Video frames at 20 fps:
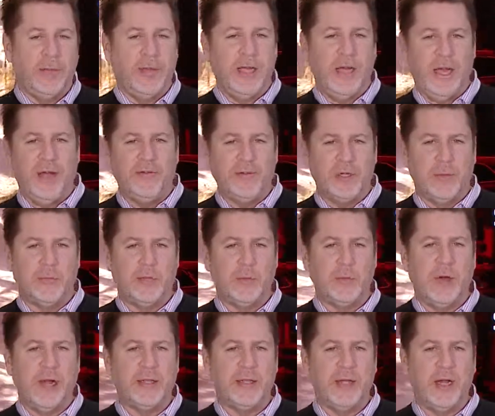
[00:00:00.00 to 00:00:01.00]
They have something
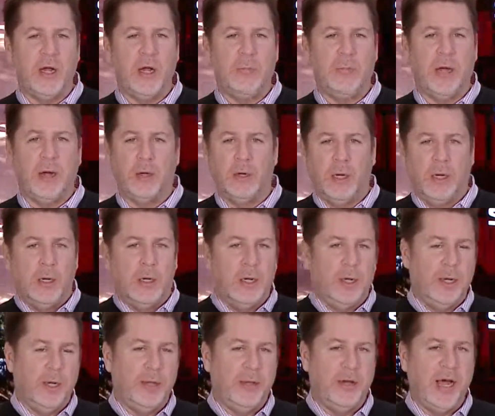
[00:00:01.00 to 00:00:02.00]
right there about
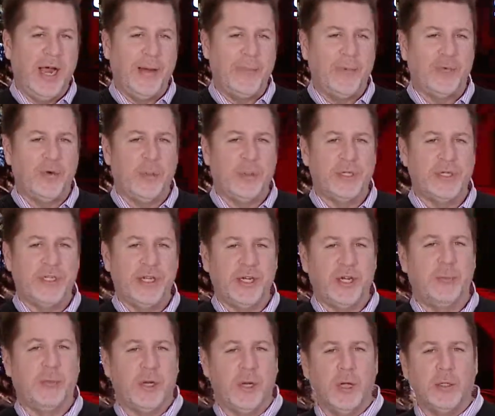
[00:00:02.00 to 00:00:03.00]
the high-performance
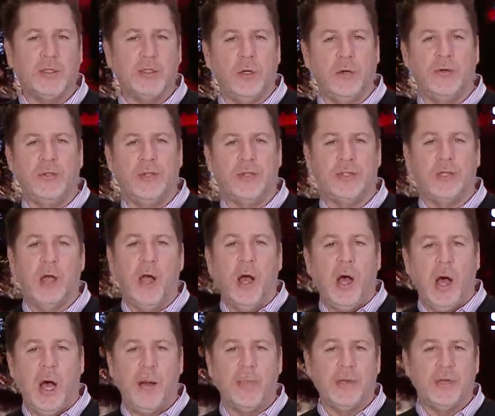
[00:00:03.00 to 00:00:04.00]
Stinger, but also this
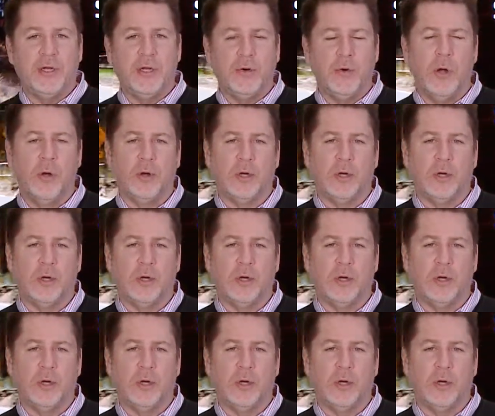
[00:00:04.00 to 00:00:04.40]
habanero